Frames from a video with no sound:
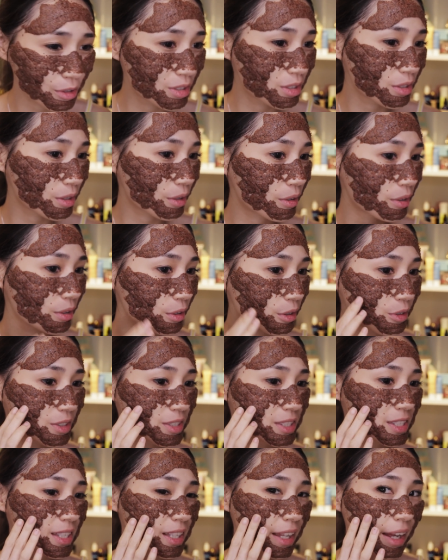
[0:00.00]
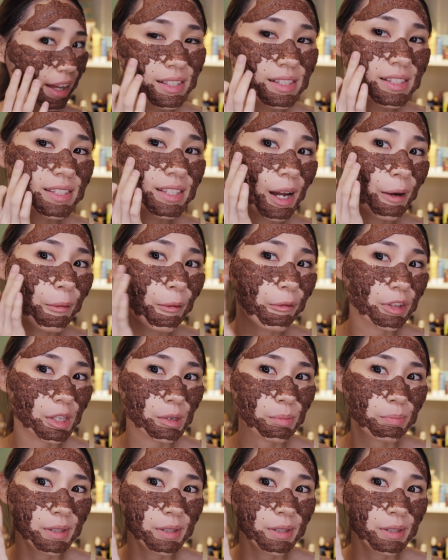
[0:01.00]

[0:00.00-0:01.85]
so you could see that some of the